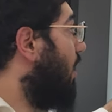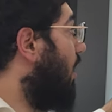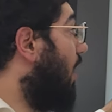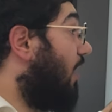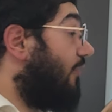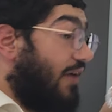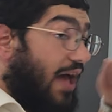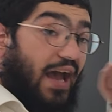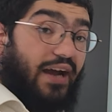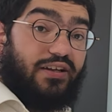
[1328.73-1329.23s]

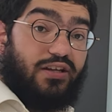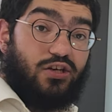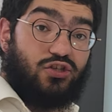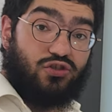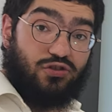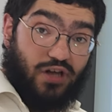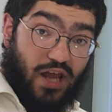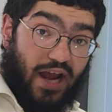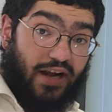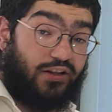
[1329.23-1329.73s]
of
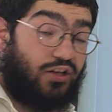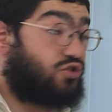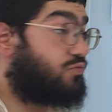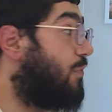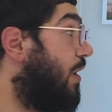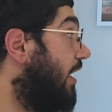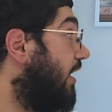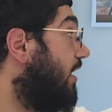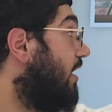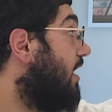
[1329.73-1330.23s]
Hekdesh
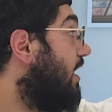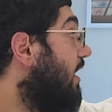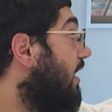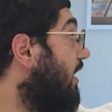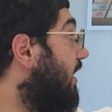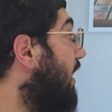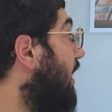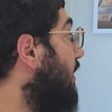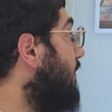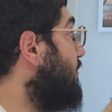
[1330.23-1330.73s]
money,
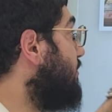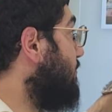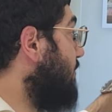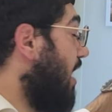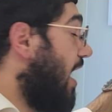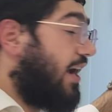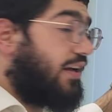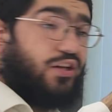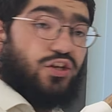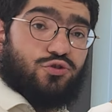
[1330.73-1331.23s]
he gives
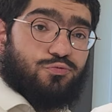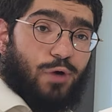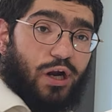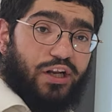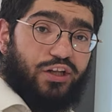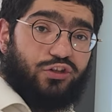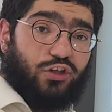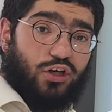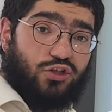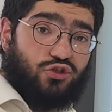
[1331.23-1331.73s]
Hekdesh
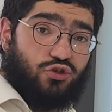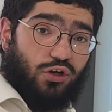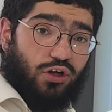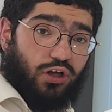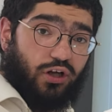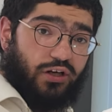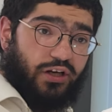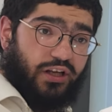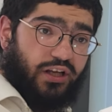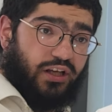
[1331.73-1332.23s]
money to a
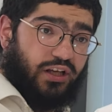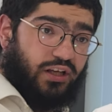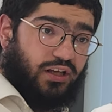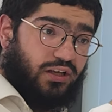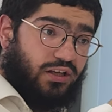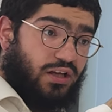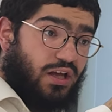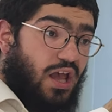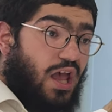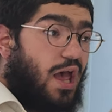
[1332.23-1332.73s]

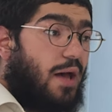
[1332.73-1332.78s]
shulchani,